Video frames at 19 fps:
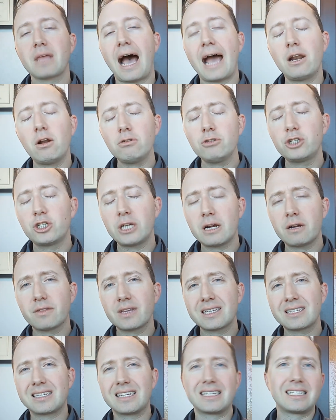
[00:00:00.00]
I don't share
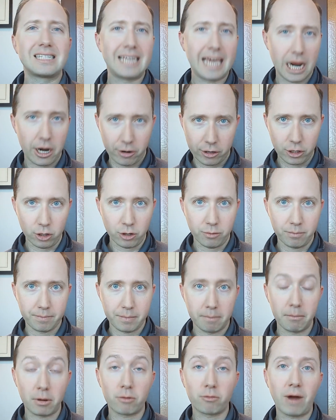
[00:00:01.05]
this to scare you,
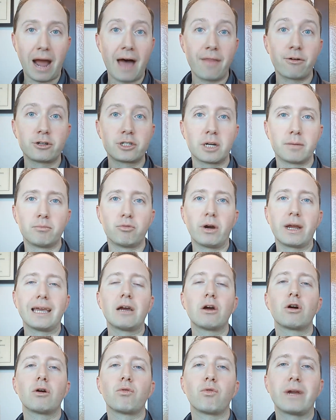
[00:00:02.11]
but rather to
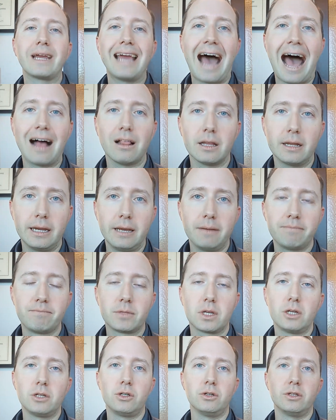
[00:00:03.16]
bring reality
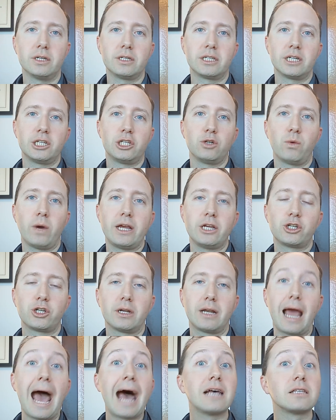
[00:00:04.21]
to the
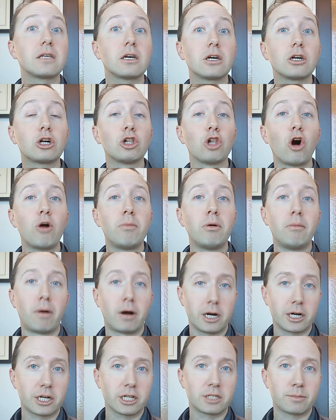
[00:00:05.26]
situation. As global
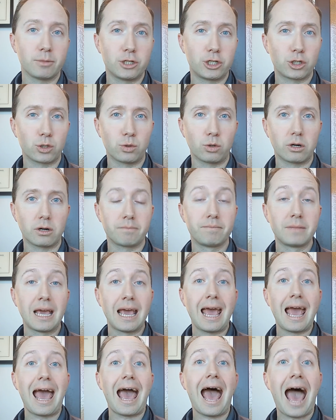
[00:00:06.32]
markets mature,
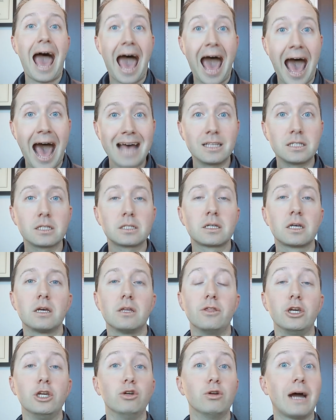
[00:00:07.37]
as
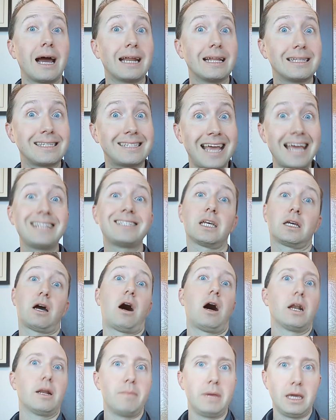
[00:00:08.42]
the United States
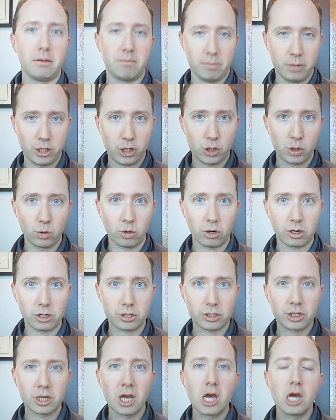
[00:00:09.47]
economy
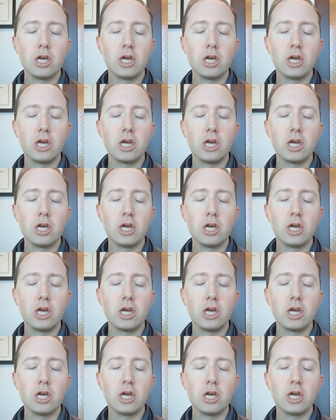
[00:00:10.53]
matures,